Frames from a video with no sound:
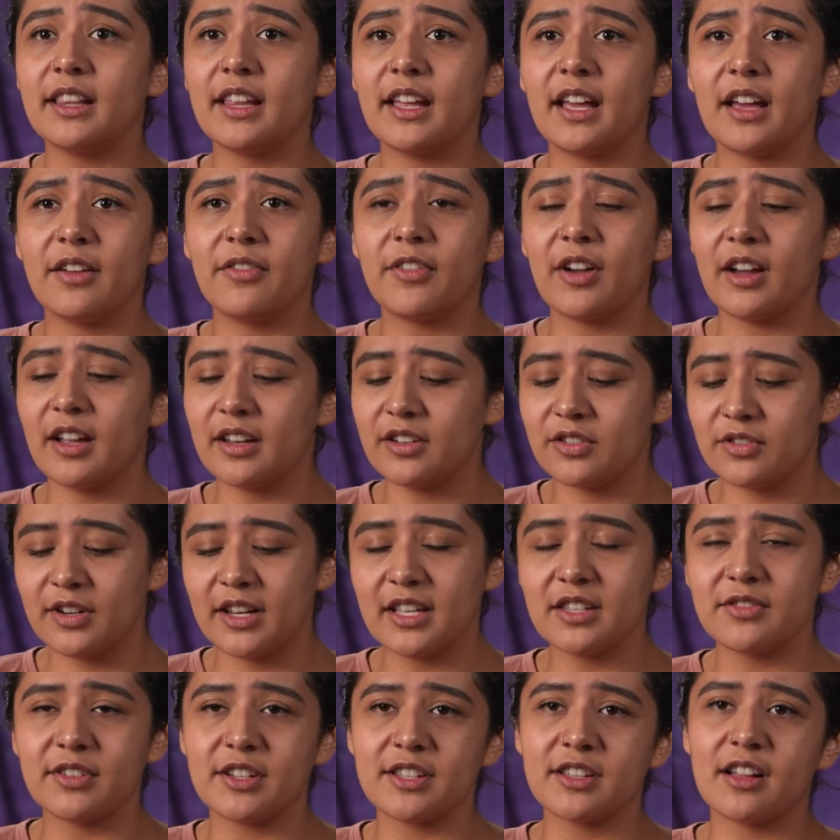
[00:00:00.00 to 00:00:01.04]
They have got
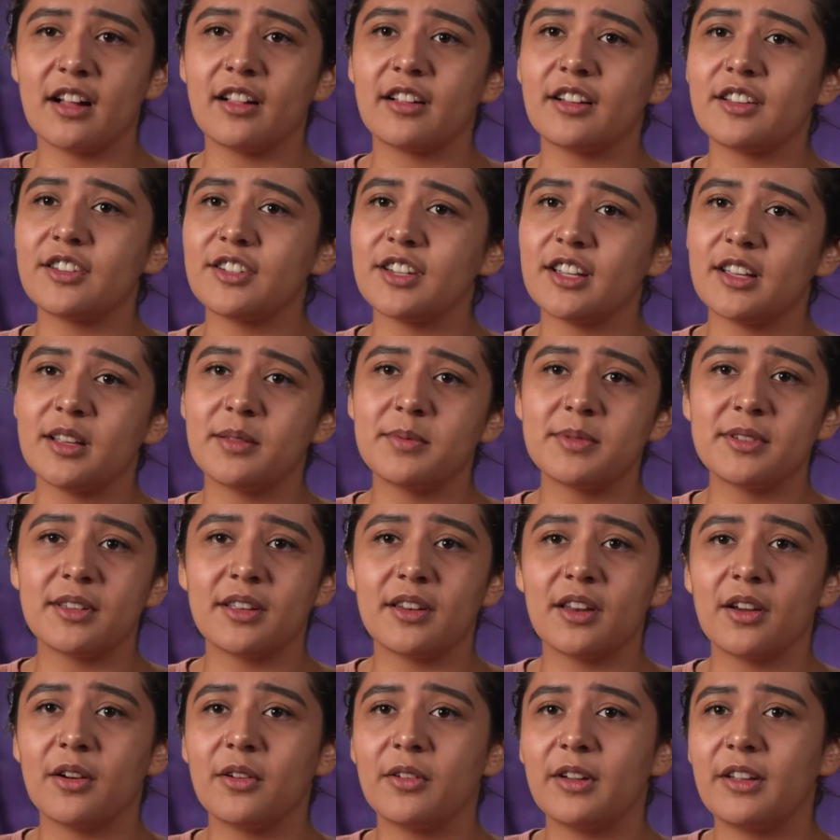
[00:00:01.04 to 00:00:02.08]
transfer scholarships,
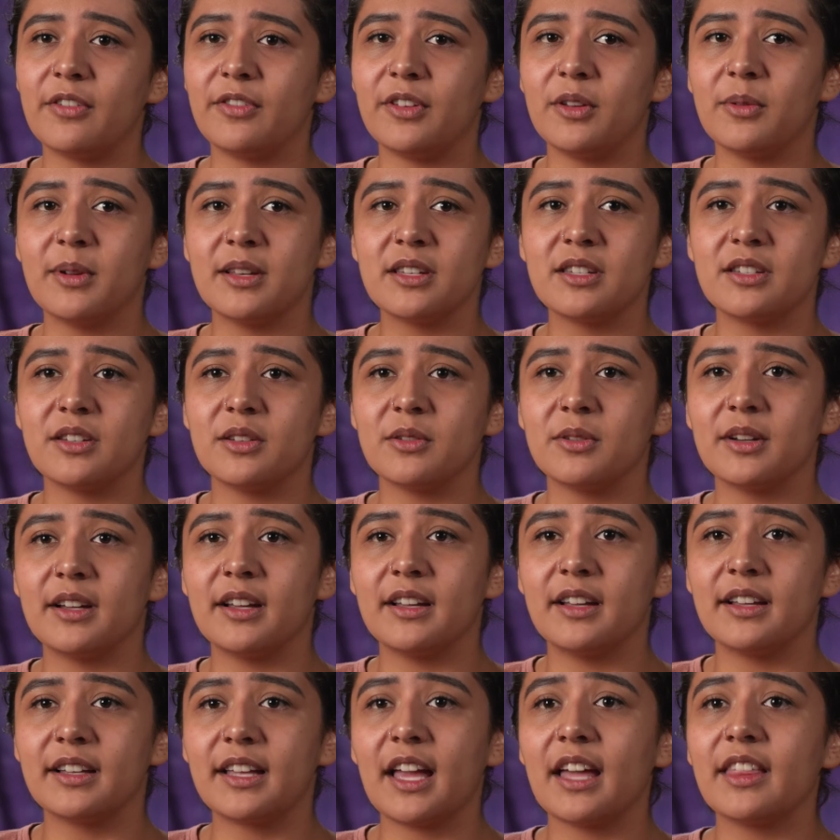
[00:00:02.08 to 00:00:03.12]
if you went to
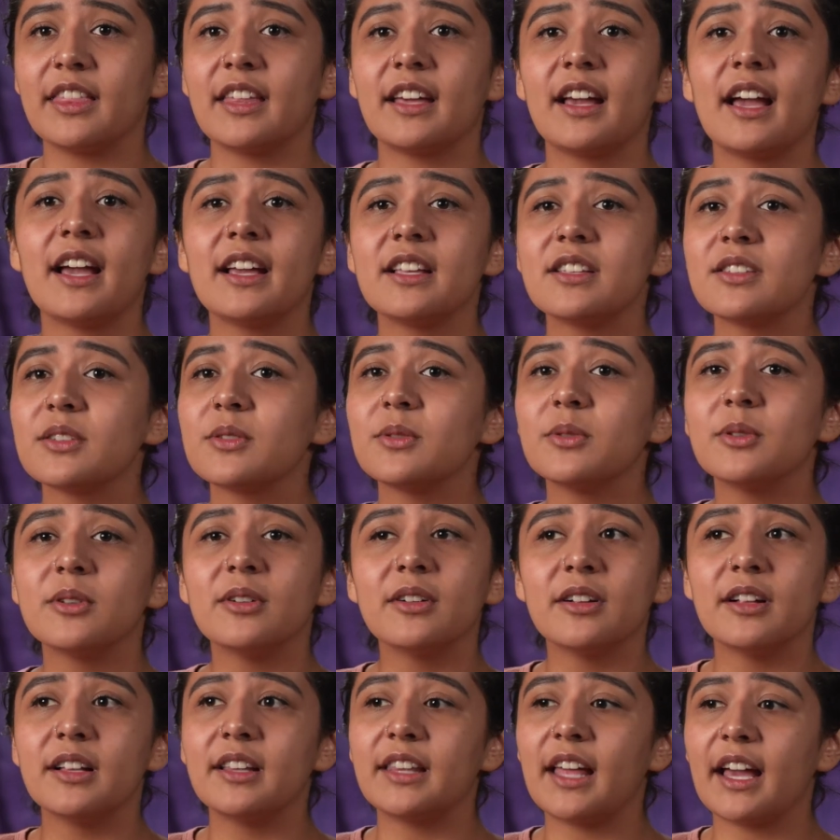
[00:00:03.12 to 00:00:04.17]
a Catholic high
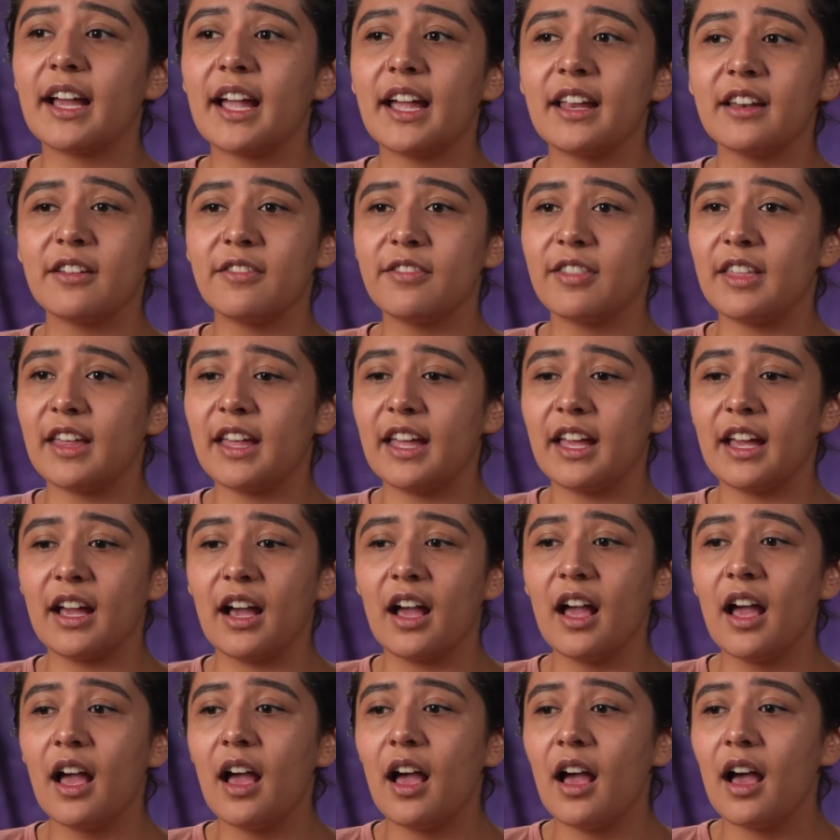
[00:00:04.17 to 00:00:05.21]
school, that kind of thing,
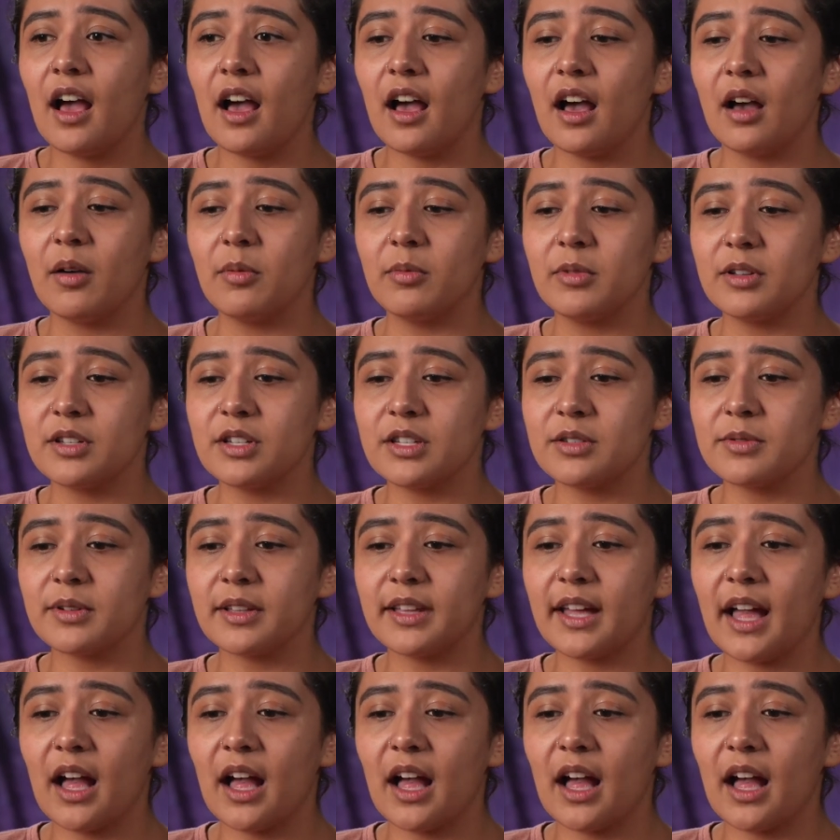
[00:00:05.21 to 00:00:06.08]
which is really